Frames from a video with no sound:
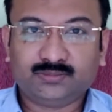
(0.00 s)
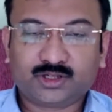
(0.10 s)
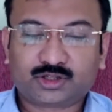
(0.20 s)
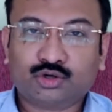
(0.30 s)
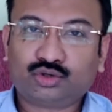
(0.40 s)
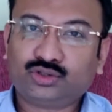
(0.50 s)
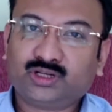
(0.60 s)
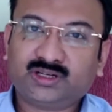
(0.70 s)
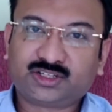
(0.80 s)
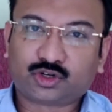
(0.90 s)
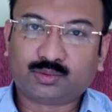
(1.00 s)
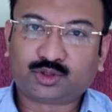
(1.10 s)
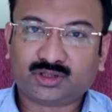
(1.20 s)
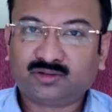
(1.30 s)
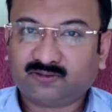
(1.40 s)
Just go to the
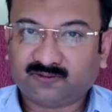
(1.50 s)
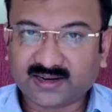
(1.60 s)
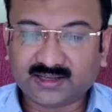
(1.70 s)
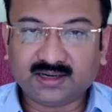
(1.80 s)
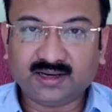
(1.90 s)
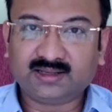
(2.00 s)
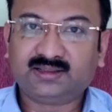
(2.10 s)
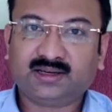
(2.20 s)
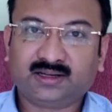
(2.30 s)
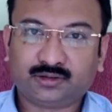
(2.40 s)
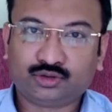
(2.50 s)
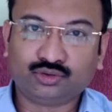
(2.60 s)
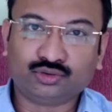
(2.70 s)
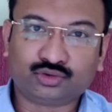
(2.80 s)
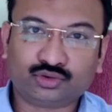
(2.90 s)
description, find a link there
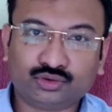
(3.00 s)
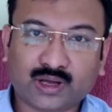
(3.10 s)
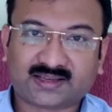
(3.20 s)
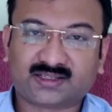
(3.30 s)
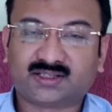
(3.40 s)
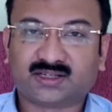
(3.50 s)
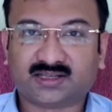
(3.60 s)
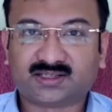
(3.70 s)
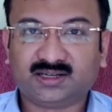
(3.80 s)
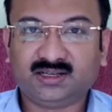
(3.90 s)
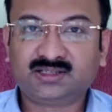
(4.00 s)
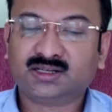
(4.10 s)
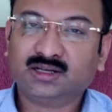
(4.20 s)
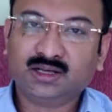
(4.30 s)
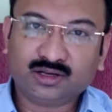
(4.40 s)
to access the test
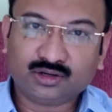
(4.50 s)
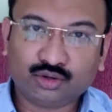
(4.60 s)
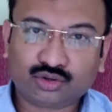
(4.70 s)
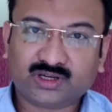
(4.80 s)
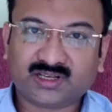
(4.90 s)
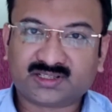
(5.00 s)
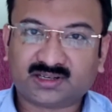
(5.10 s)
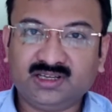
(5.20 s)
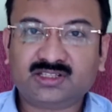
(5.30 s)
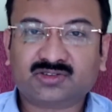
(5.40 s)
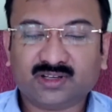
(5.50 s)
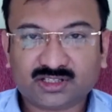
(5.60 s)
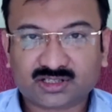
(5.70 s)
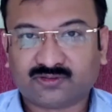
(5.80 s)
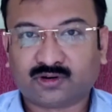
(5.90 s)
series. Go to the test series,
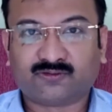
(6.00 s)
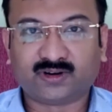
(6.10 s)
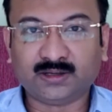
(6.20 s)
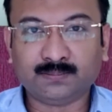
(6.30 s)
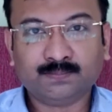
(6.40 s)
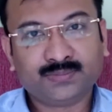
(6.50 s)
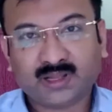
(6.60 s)
register for free,